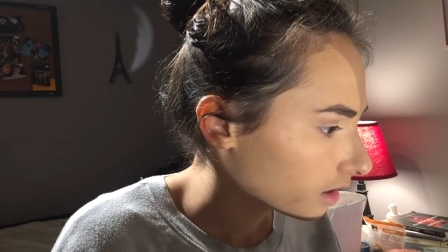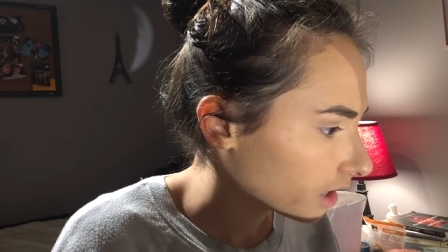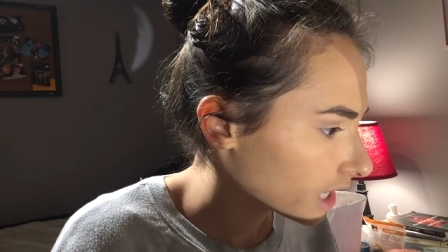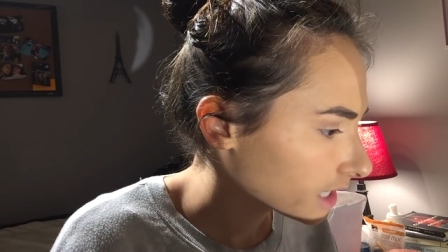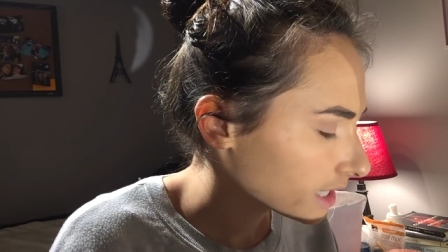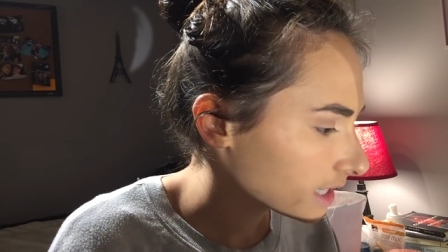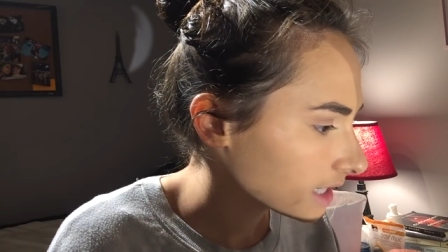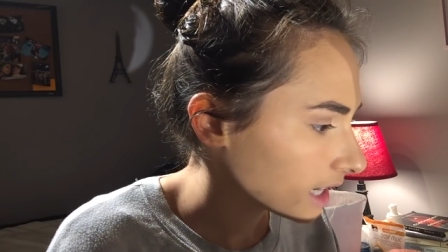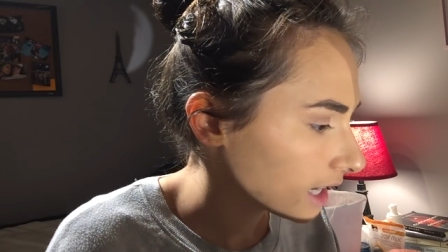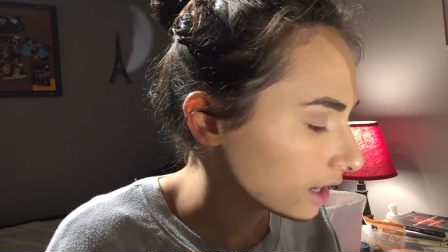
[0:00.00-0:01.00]
Let's
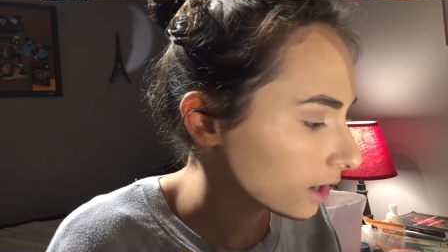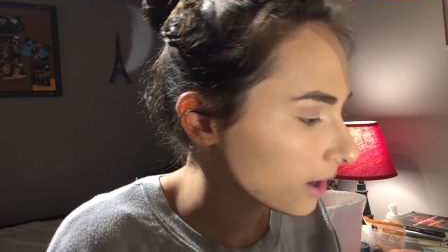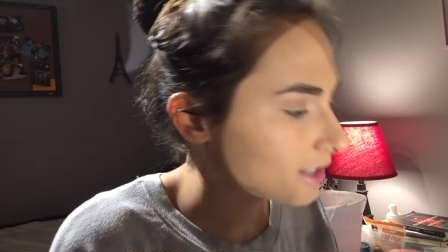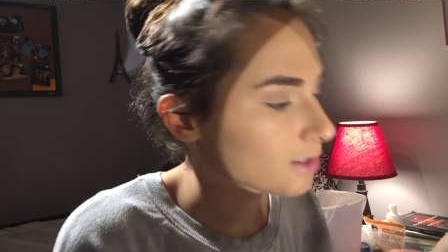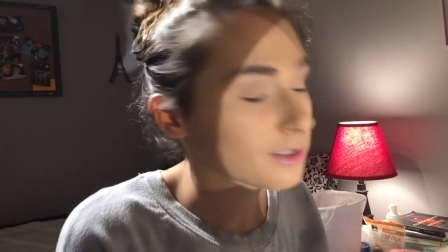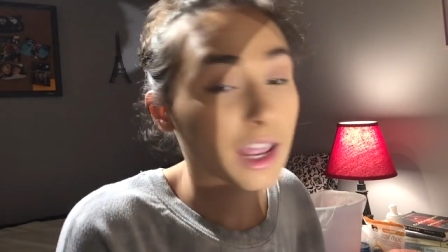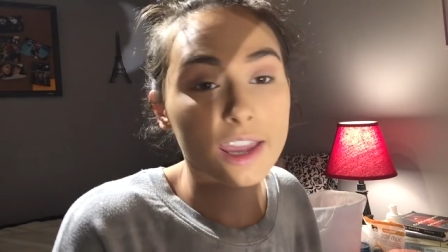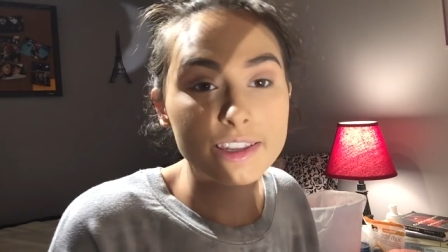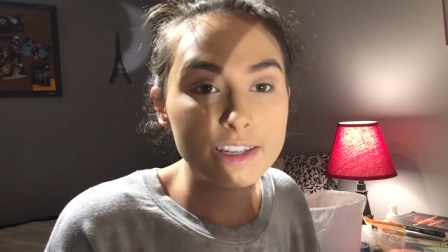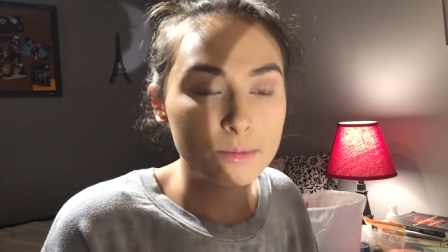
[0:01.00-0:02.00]
see. Okay, so
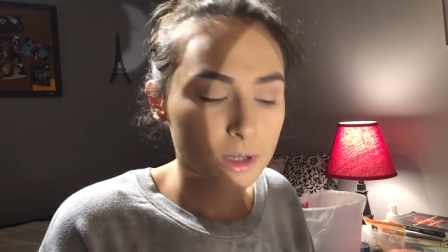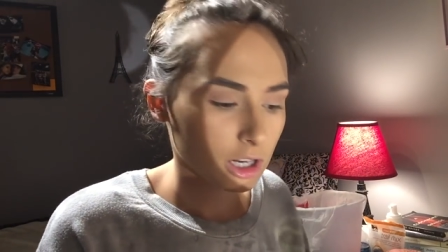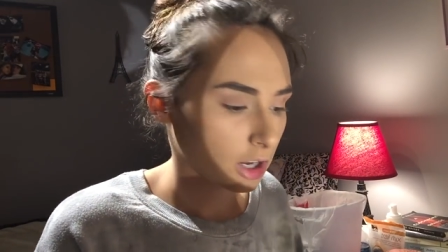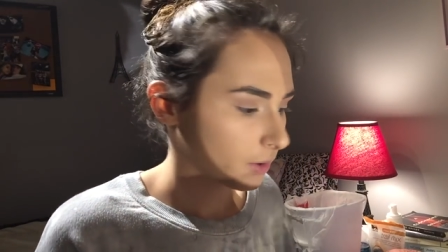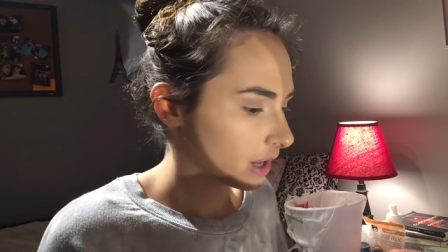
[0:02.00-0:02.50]
next I'm going to go